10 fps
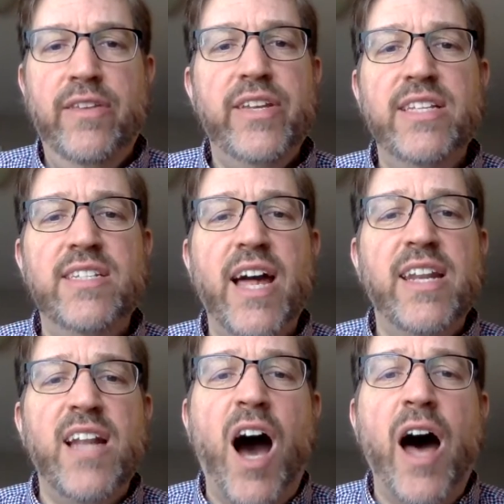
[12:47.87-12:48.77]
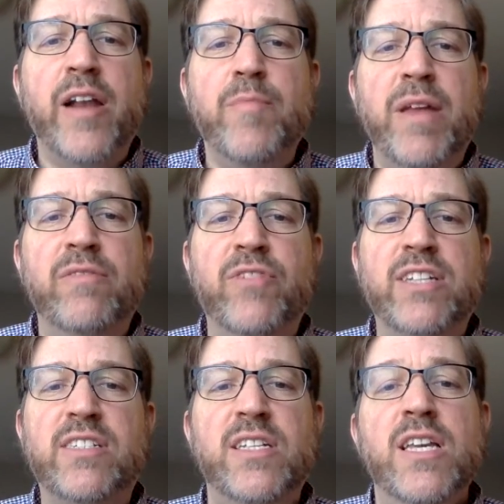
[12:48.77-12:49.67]
In seinen Armen
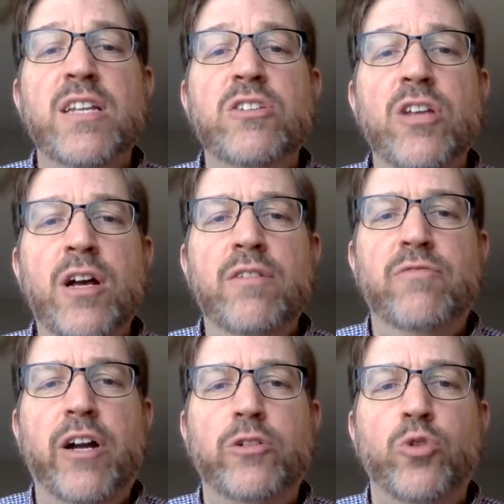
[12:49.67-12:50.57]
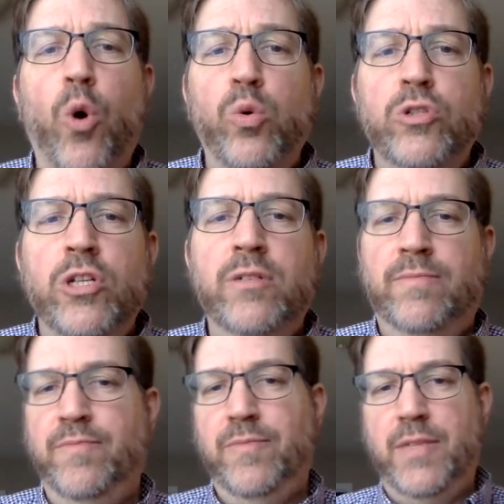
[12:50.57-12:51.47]
was Kind war tot,
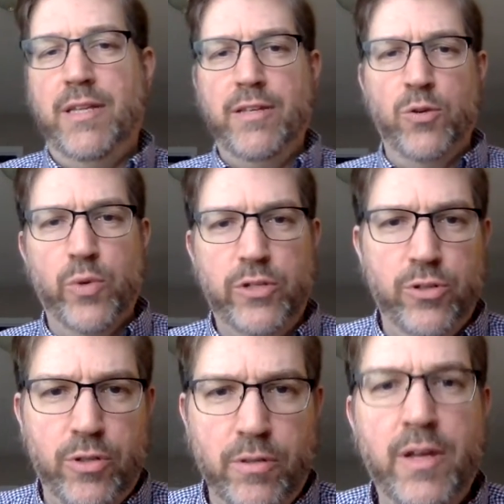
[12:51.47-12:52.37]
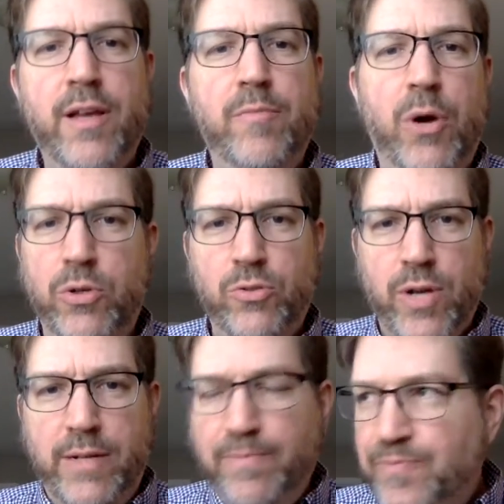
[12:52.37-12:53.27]
in the original poetry.